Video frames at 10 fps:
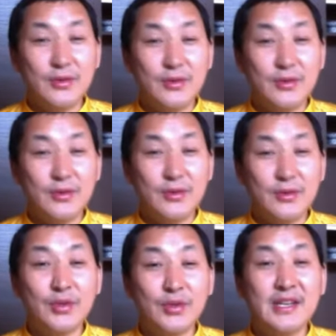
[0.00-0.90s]
Maybe
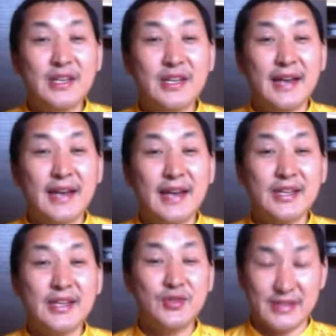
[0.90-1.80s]
those
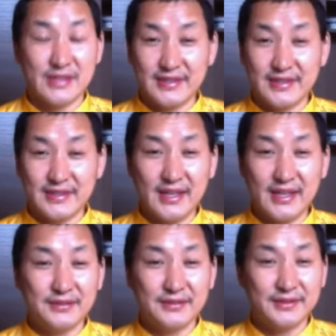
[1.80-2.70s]
realizations
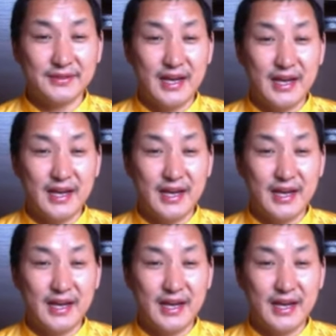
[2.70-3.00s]
itself,